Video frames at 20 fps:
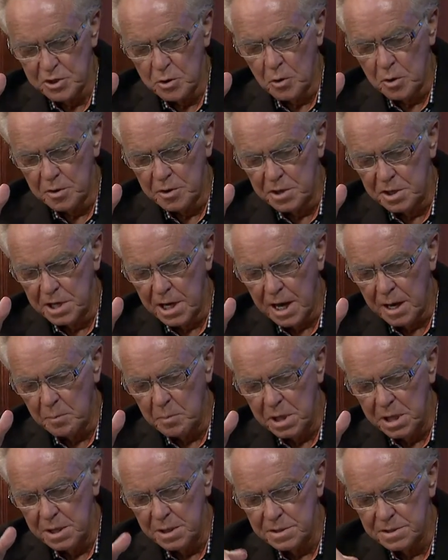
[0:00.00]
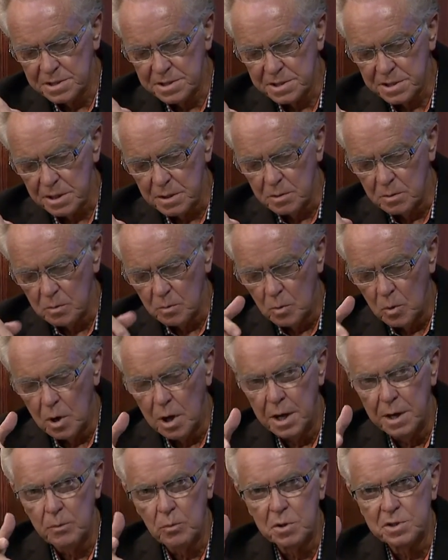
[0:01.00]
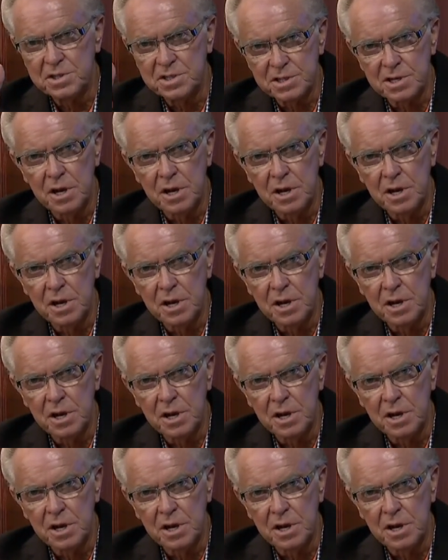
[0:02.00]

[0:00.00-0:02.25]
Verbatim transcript: go to the diabetes uh, one, which is